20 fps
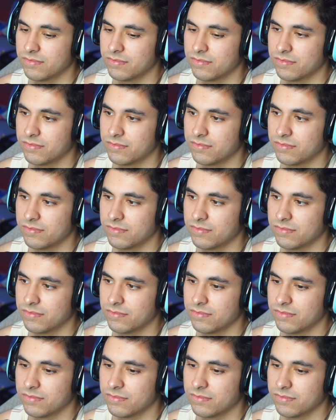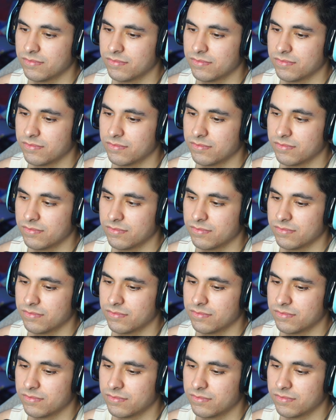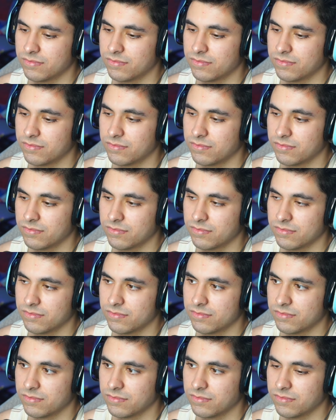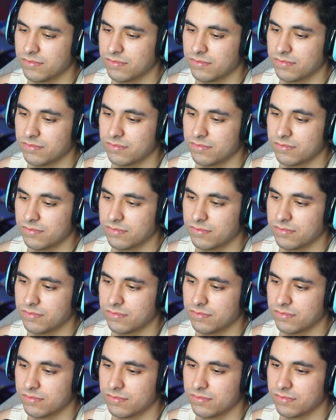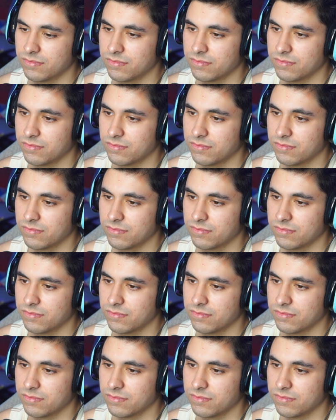No one is speaking in this clip.